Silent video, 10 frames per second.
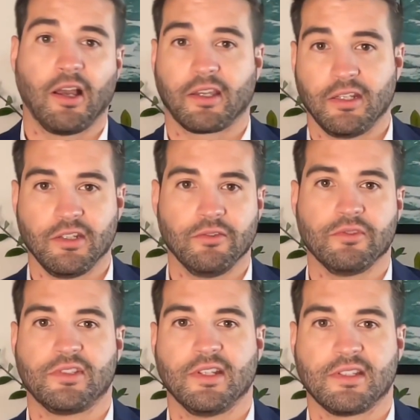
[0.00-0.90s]
can
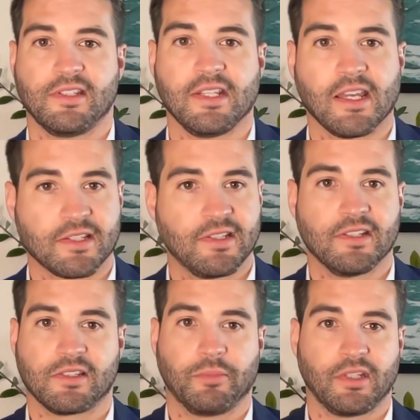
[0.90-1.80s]
use this DST
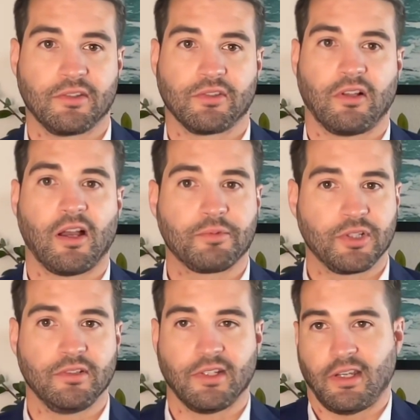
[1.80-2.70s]
as a potential
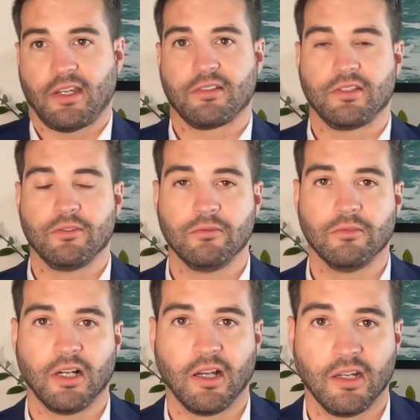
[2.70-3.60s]
option to add to
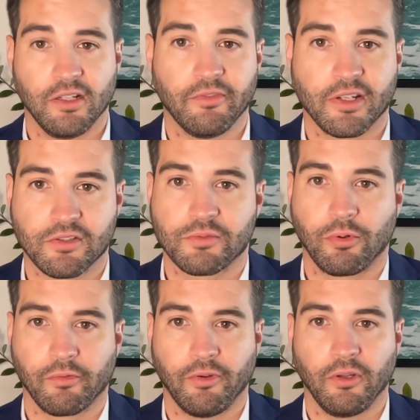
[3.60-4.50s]
an investor's
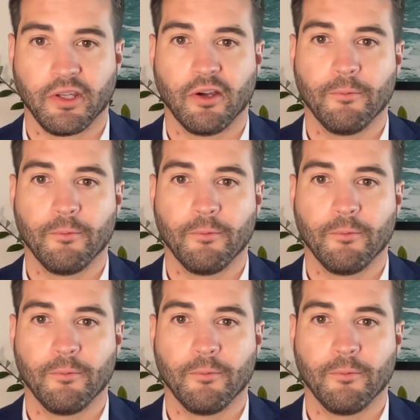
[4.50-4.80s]
portfolio.